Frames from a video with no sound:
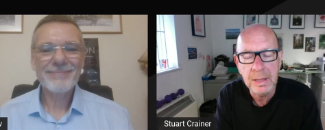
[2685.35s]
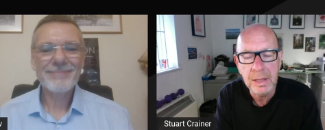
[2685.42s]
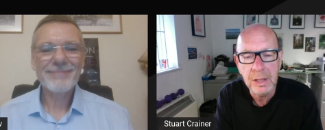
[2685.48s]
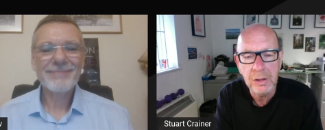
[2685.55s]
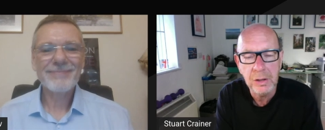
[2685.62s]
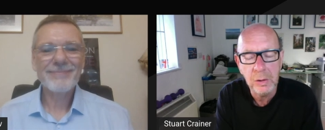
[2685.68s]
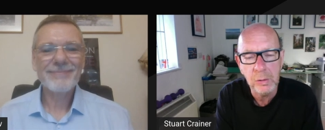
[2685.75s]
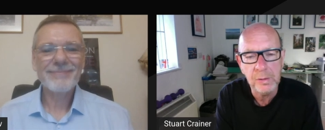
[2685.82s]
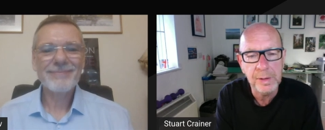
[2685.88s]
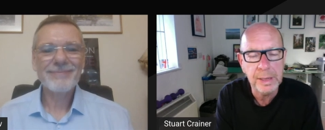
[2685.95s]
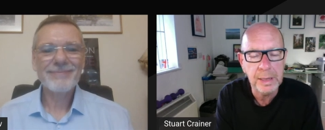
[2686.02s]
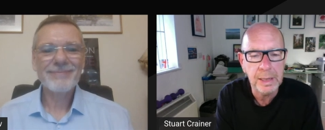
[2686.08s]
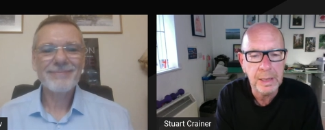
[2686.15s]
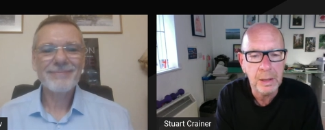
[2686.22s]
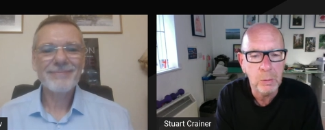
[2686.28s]
Speaker 1: Digital
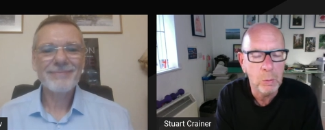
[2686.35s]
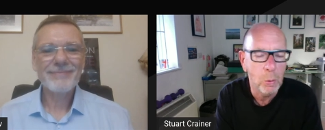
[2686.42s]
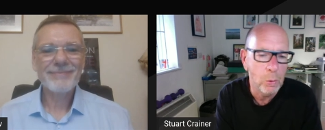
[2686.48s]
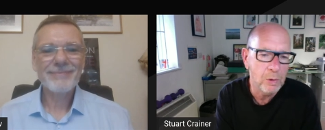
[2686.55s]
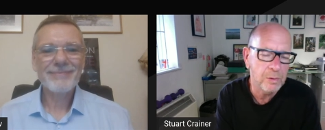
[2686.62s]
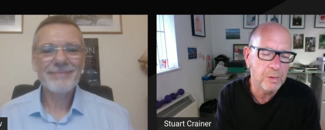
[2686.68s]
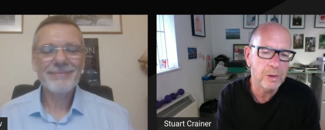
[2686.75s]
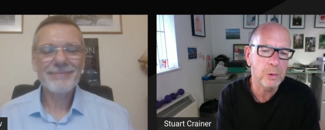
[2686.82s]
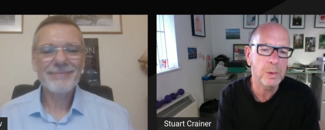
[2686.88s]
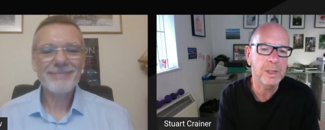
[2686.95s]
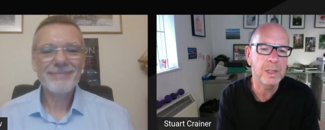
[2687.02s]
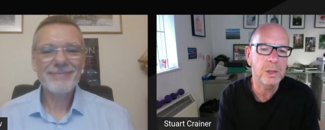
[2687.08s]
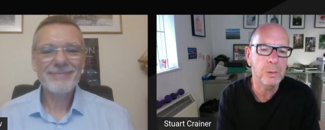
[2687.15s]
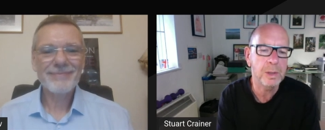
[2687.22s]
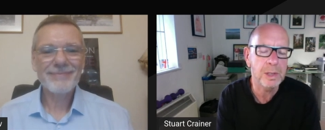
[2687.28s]
Thinking Award for
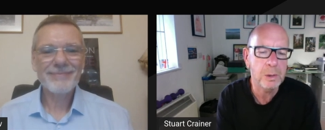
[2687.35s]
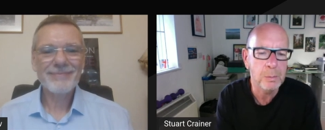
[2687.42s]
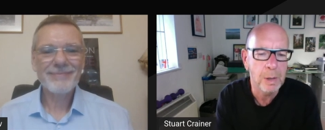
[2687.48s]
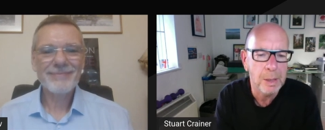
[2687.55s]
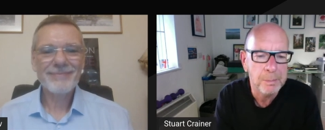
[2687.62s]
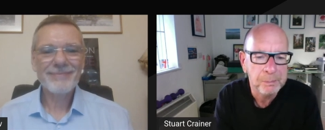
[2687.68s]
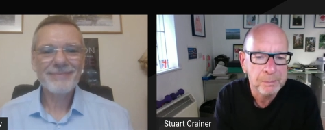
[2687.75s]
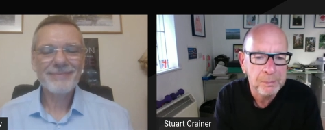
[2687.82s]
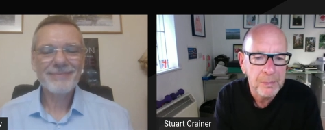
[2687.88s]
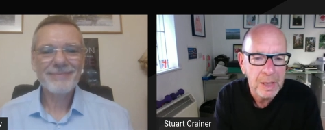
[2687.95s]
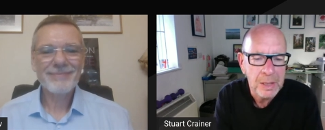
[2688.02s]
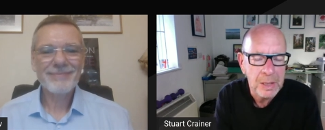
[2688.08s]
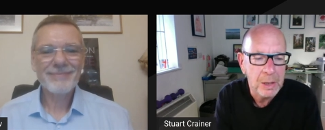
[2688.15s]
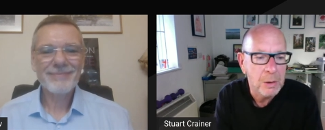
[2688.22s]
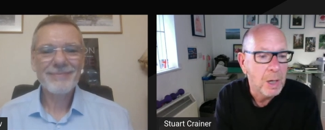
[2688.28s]
2021.
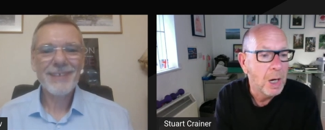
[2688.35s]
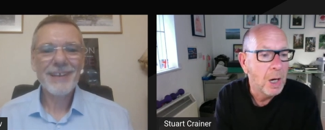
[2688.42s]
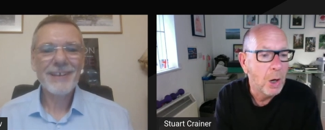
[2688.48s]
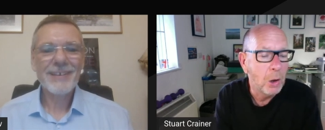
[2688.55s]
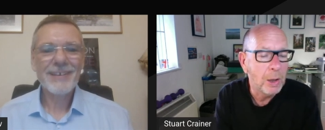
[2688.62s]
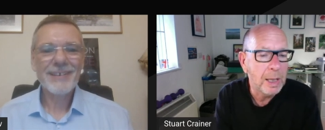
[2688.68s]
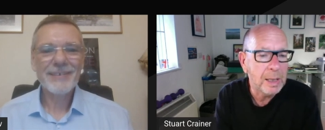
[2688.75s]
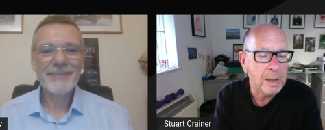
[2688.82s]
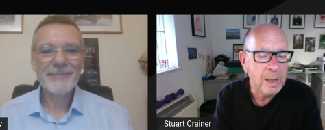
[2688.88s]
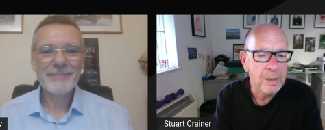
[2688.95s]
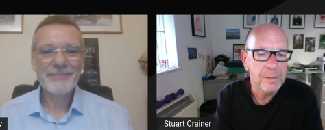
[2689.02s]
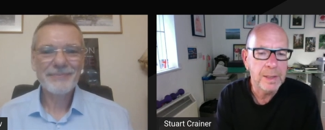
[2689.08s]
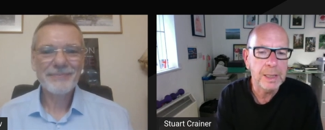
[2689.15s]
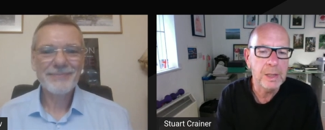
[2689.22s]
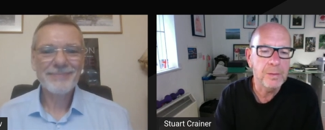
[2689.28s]
So, Oleg,
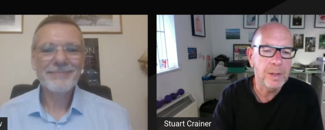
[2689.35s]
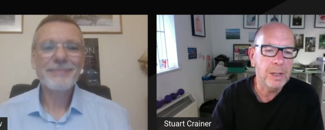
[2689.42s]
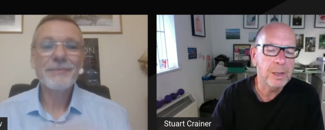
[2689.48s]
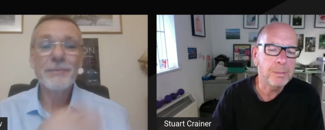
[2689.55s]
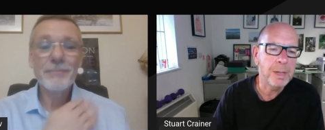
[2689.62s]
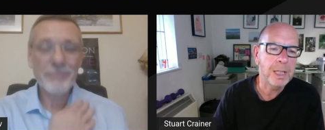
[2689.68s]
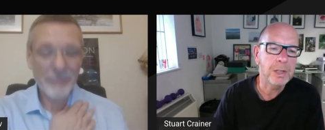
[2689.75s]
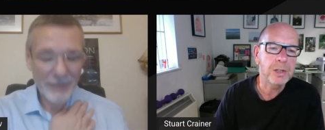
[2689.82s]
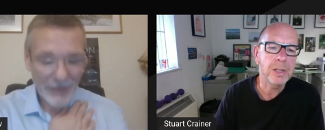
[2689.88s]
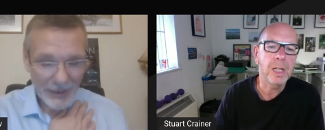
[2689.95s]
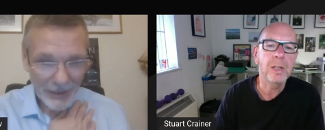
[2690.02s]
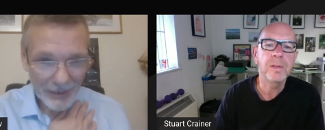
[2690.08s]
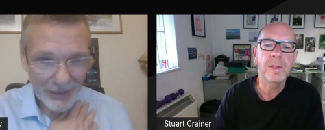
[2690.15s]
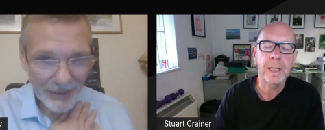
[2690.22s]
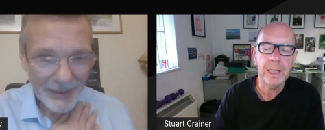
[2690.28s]
thank you very much.
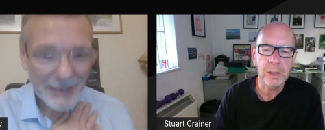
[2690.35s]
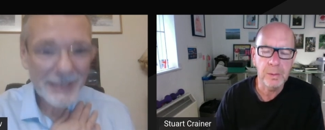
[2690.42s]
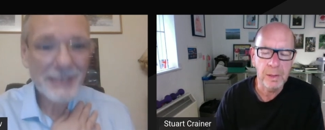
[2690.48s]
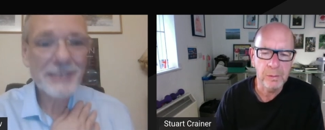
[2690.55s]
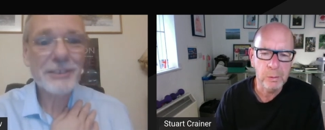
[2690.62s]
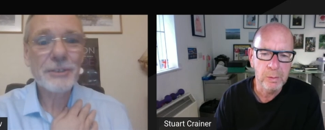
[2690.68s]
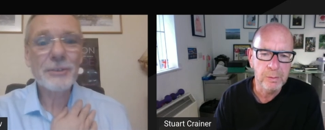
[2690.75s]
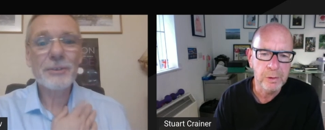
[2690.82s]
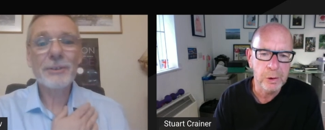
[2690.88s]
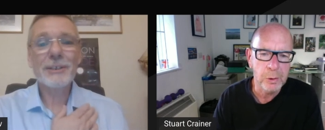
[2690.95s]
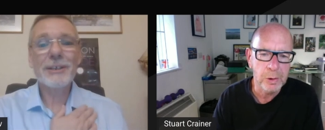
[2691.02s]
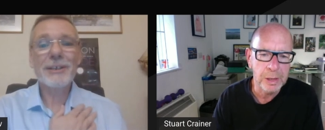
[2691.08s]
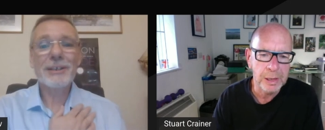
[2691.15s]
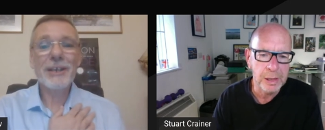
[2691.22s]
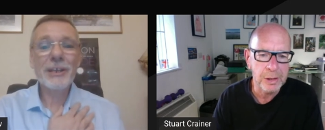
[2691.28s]
And thank you, everyone. Well,
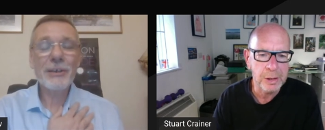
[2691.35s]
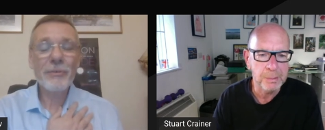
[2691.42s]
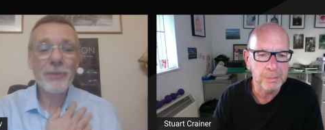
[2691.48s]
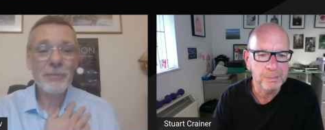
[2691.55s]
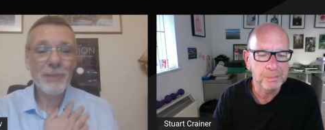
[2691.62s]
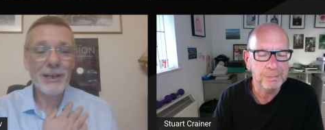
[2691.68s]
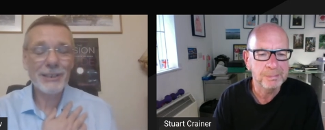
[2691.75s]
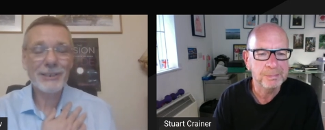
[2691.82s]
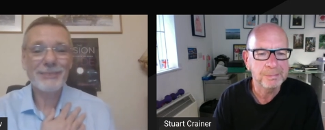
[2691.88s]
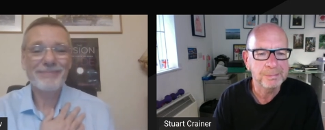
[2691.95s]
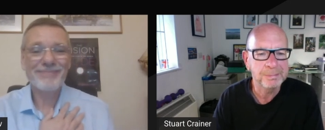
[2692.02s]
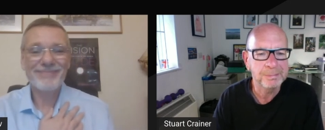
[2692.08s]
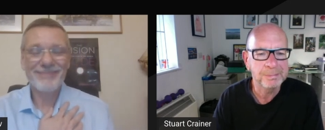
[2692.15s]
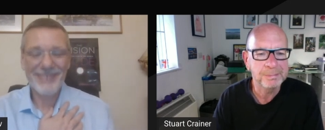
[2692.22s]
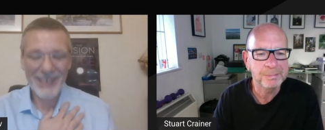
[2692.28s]
Speaker 2: thank you very much.
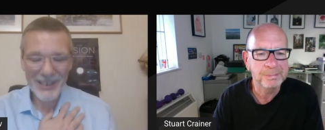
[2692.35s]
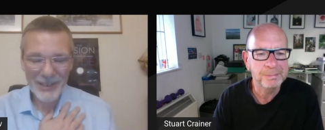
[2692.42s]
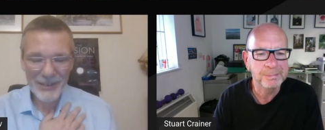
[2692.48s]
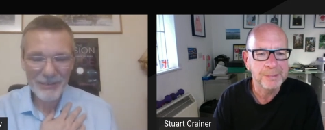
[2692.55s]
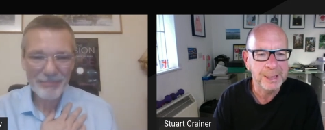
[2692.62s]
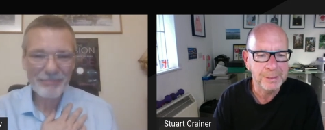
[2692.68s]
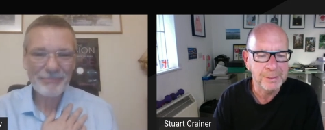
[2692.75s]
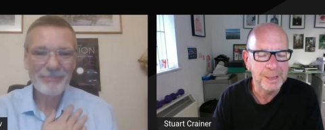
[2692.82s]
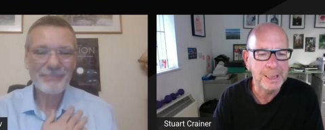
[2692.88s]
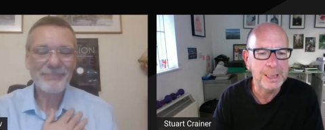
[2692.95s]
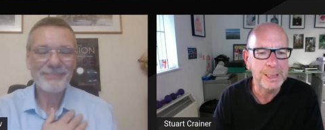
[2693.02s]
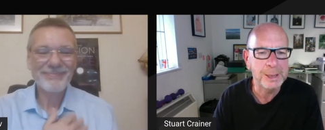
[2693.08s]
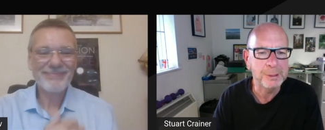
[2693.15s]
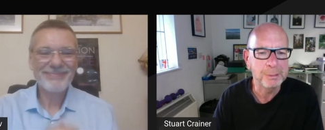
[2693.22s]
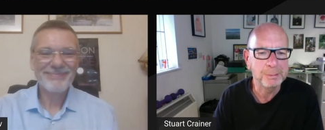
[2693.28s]
Thank you.
Speaker 1: Thank
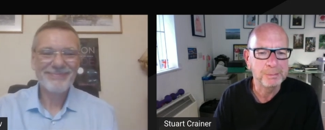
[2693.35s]
you.